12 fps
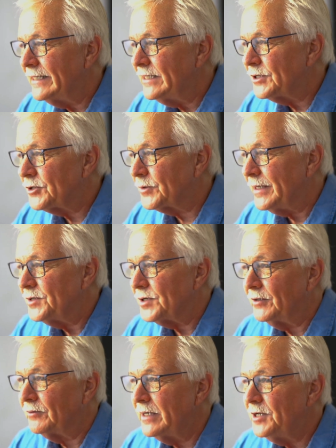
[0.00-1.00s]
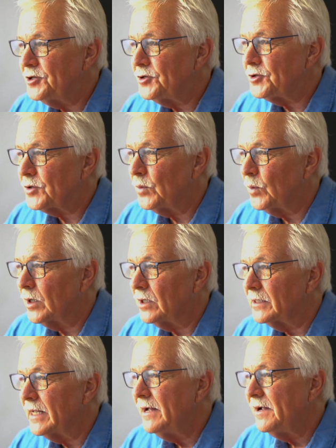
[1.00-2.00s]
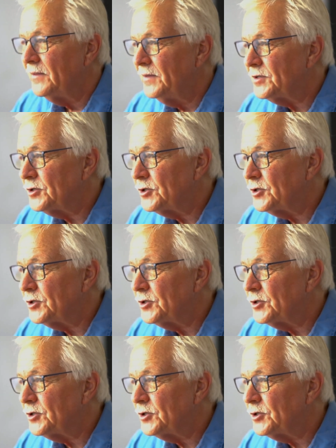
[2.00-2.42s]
industries and regions of the world, this